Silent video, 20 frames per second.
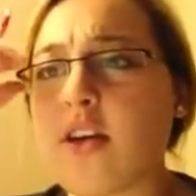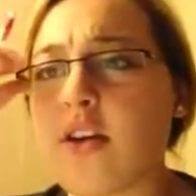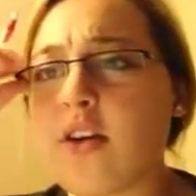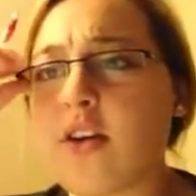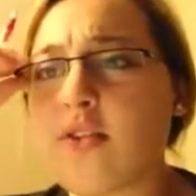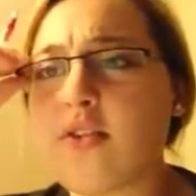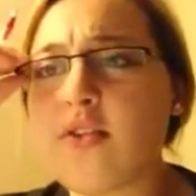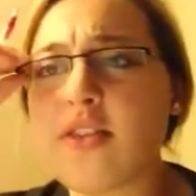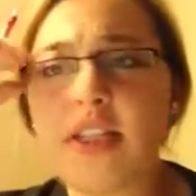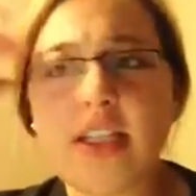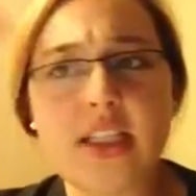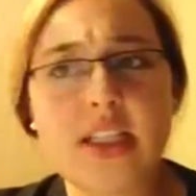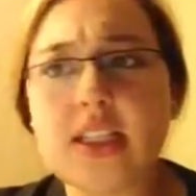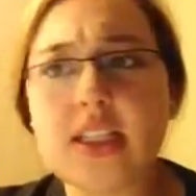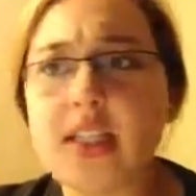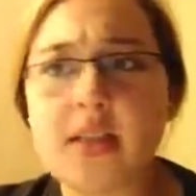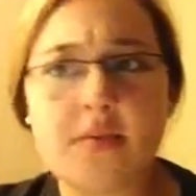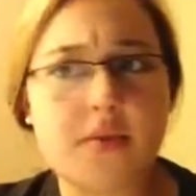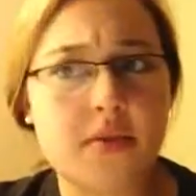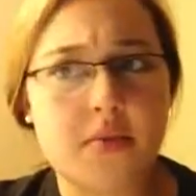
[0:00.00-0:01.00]
Earth didn't
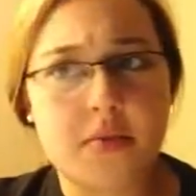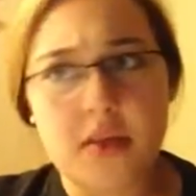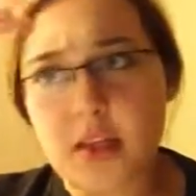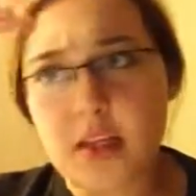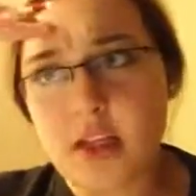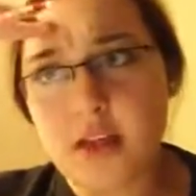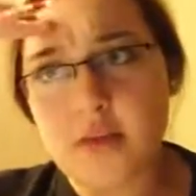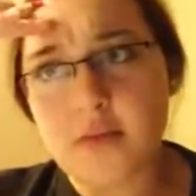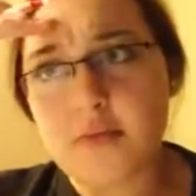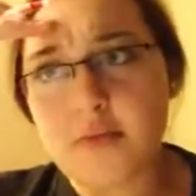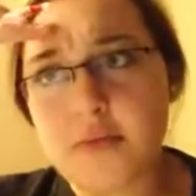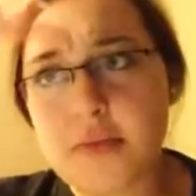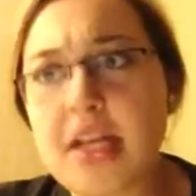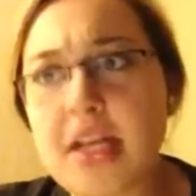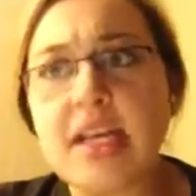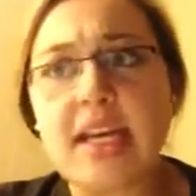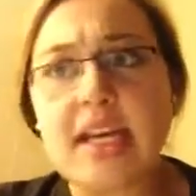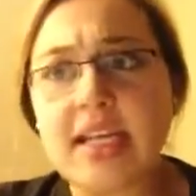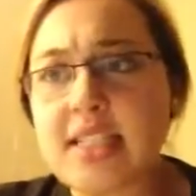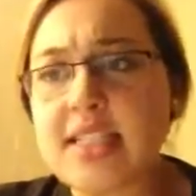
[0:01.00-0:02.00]
seem to be
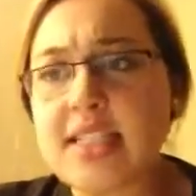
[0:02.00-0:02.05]
making